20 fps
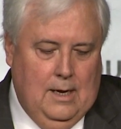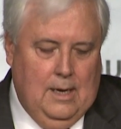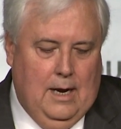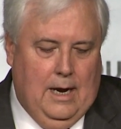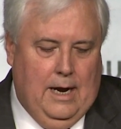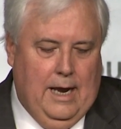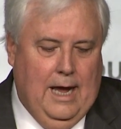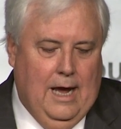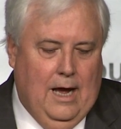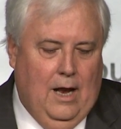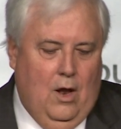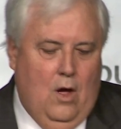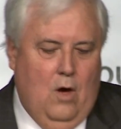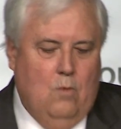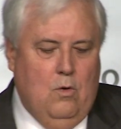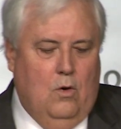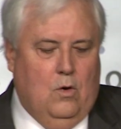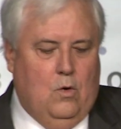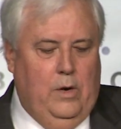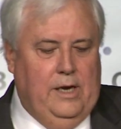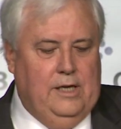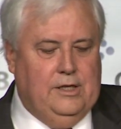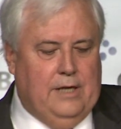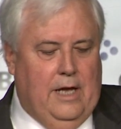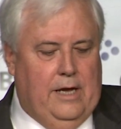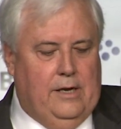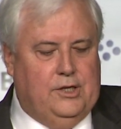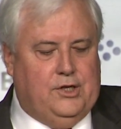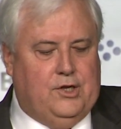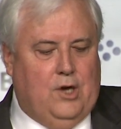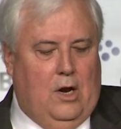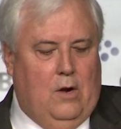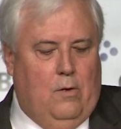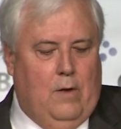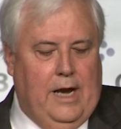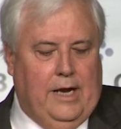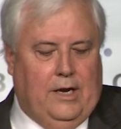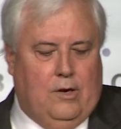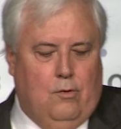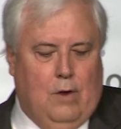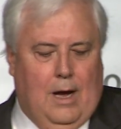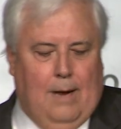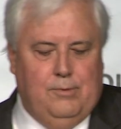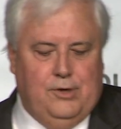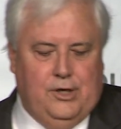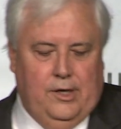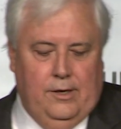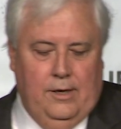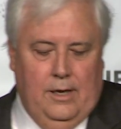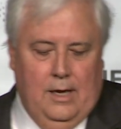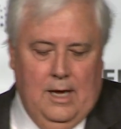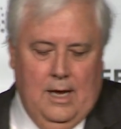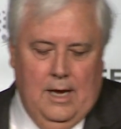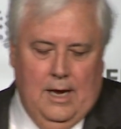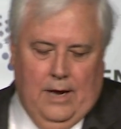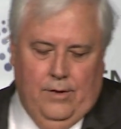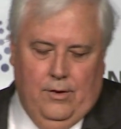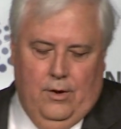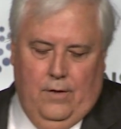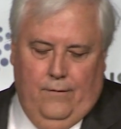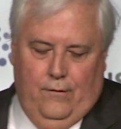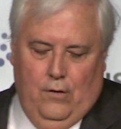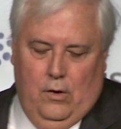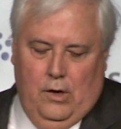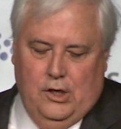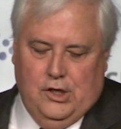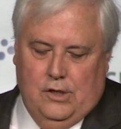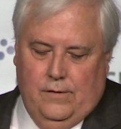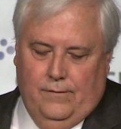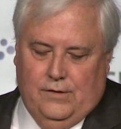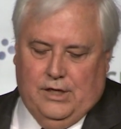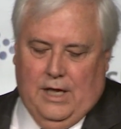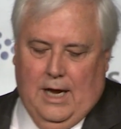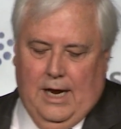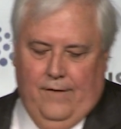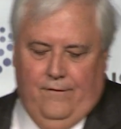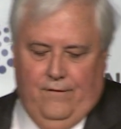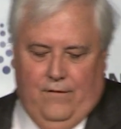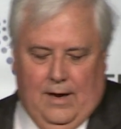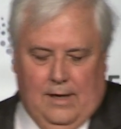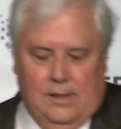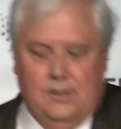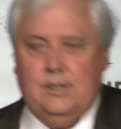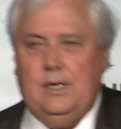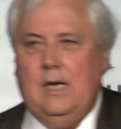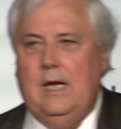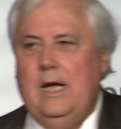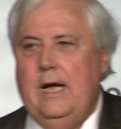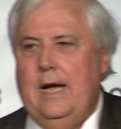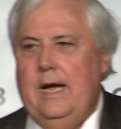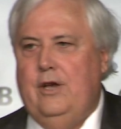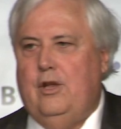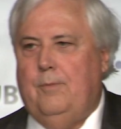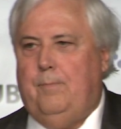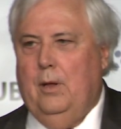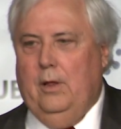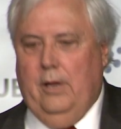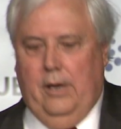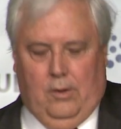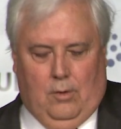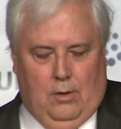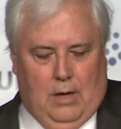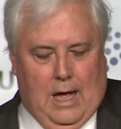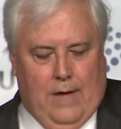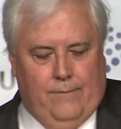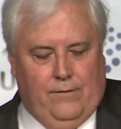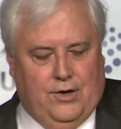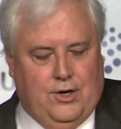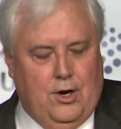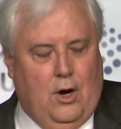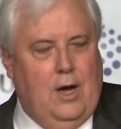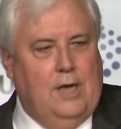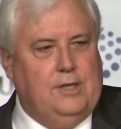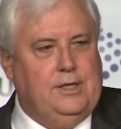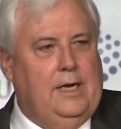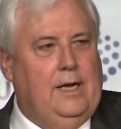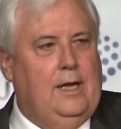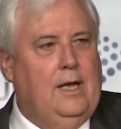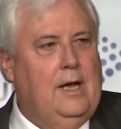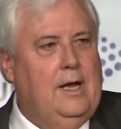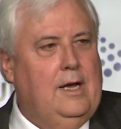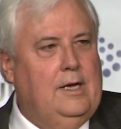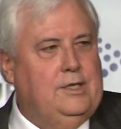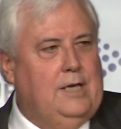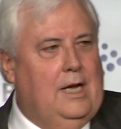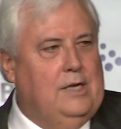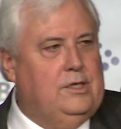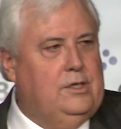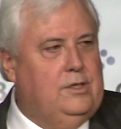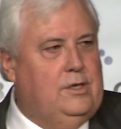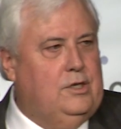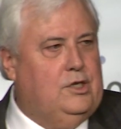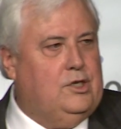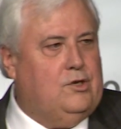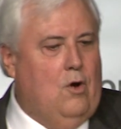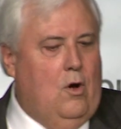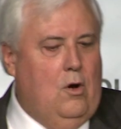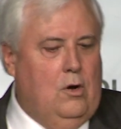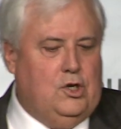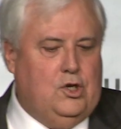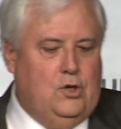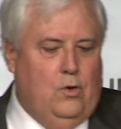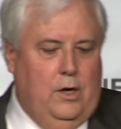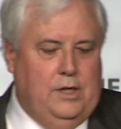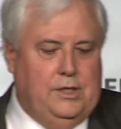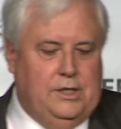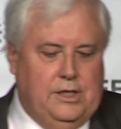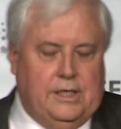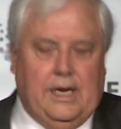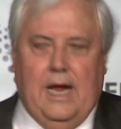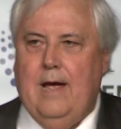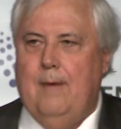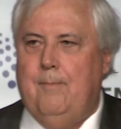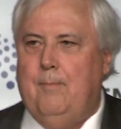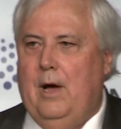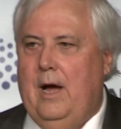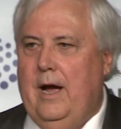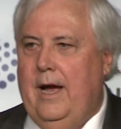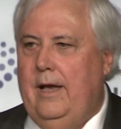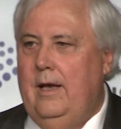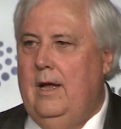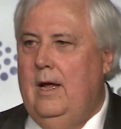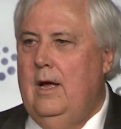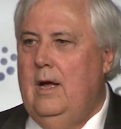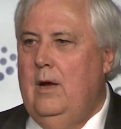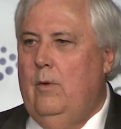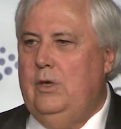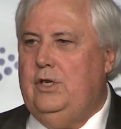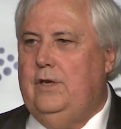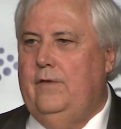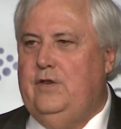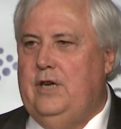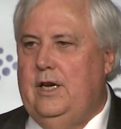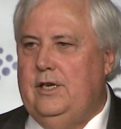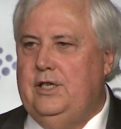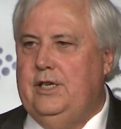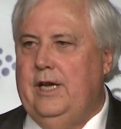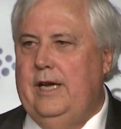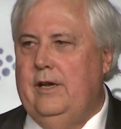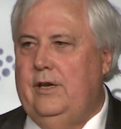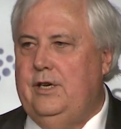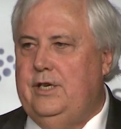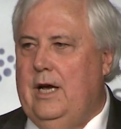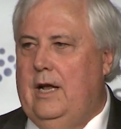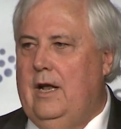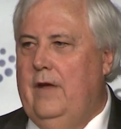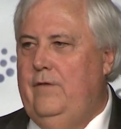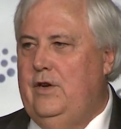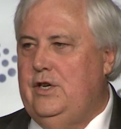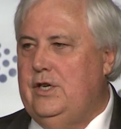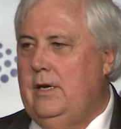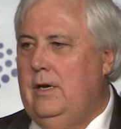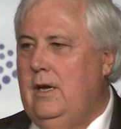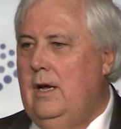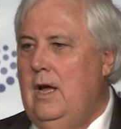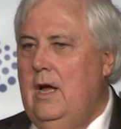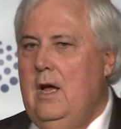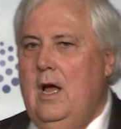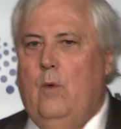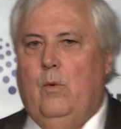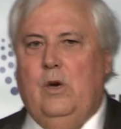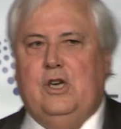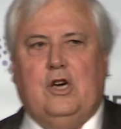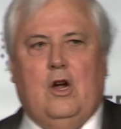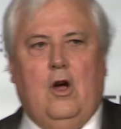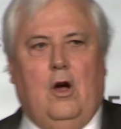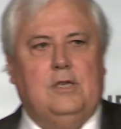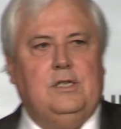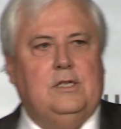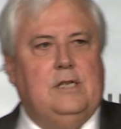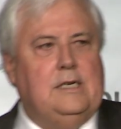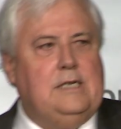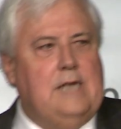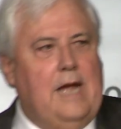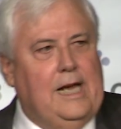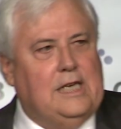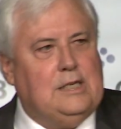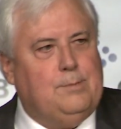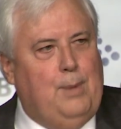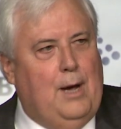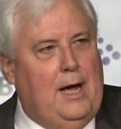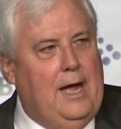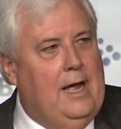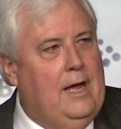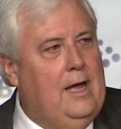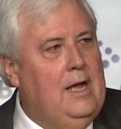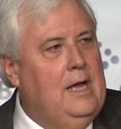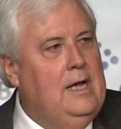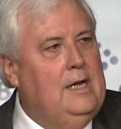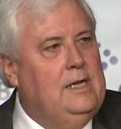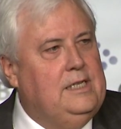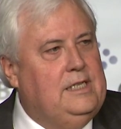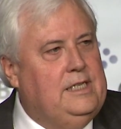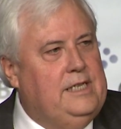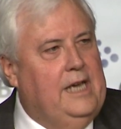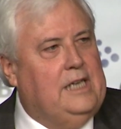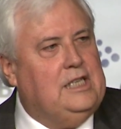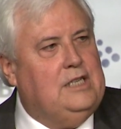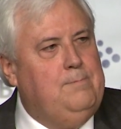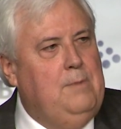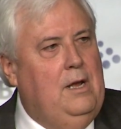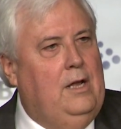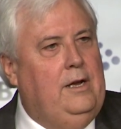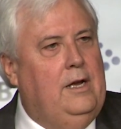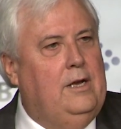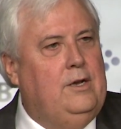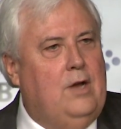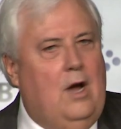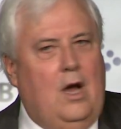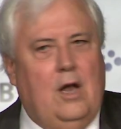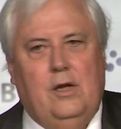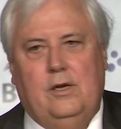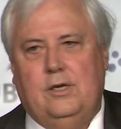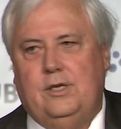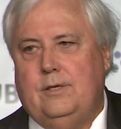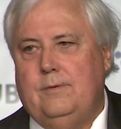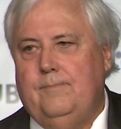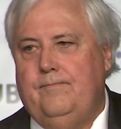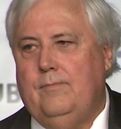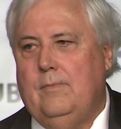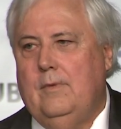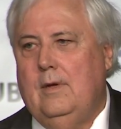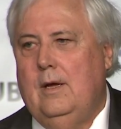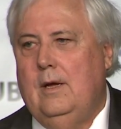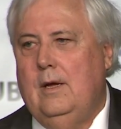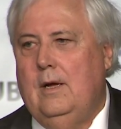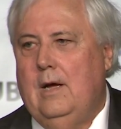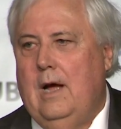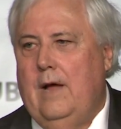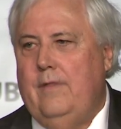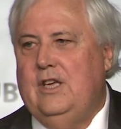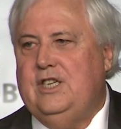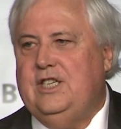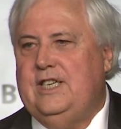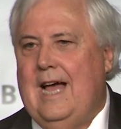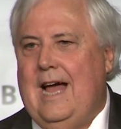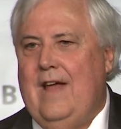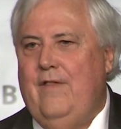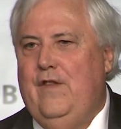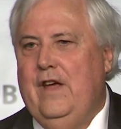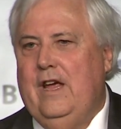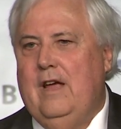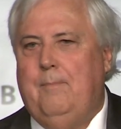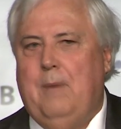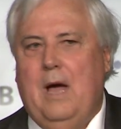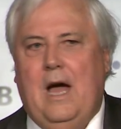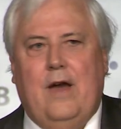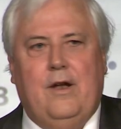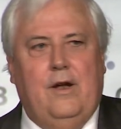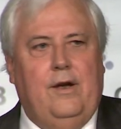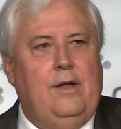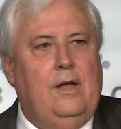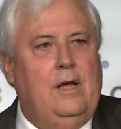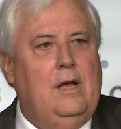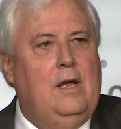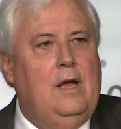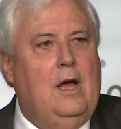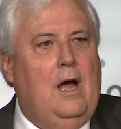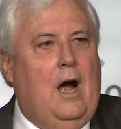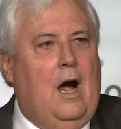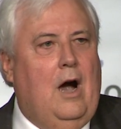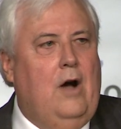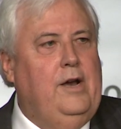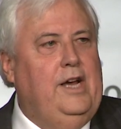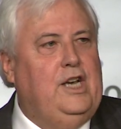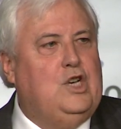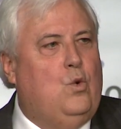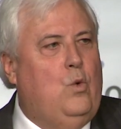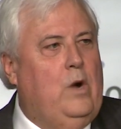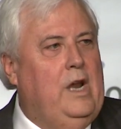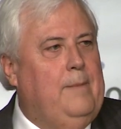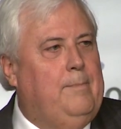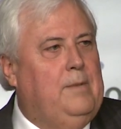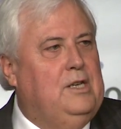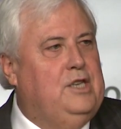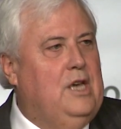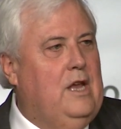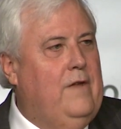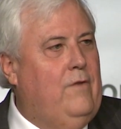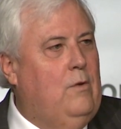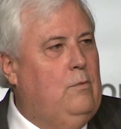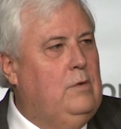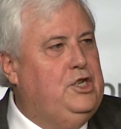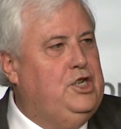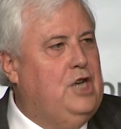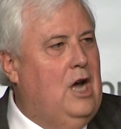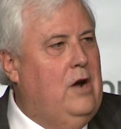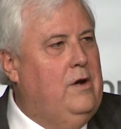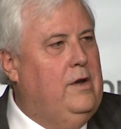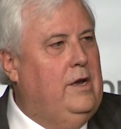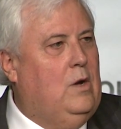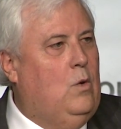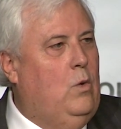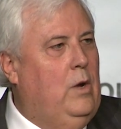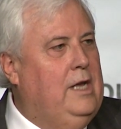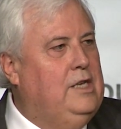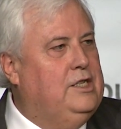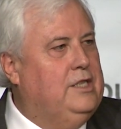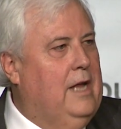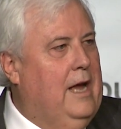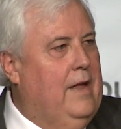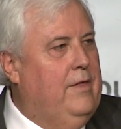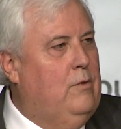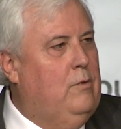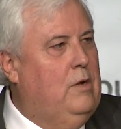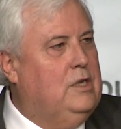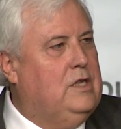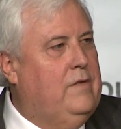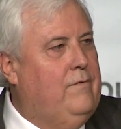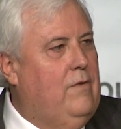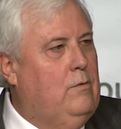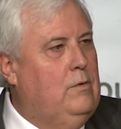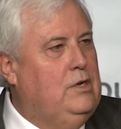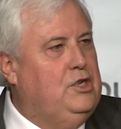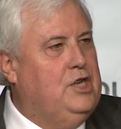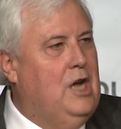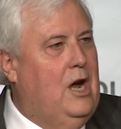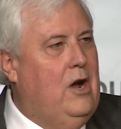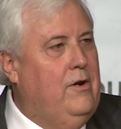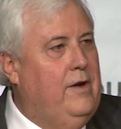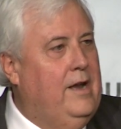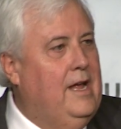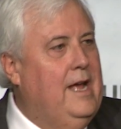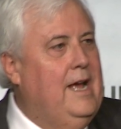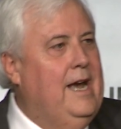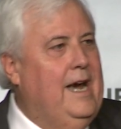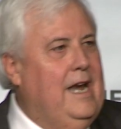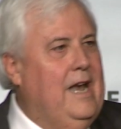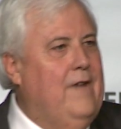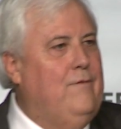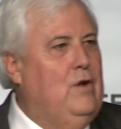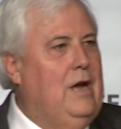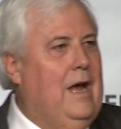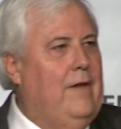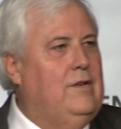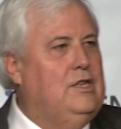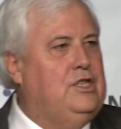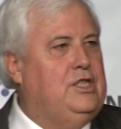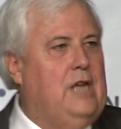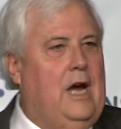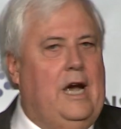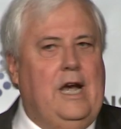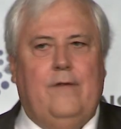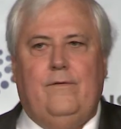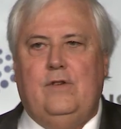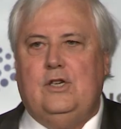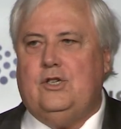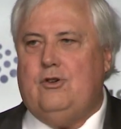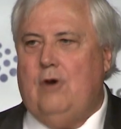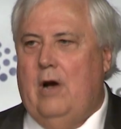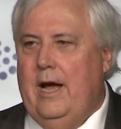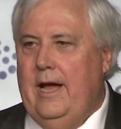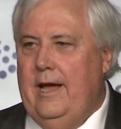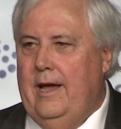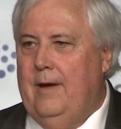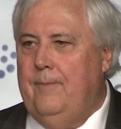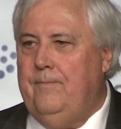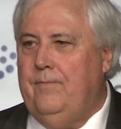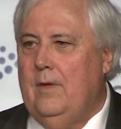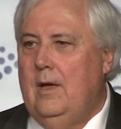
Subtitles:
And how long will Queenslanders tolerate corruption and the diversion of state funds into political advertising, such as the Strong Choices campaign, which you've just seen on television, which cost the taxpayer $6 million? And the sad thing about it, only 20% of it was shown in Queensland. The rest of it was shown in every other state of Australia.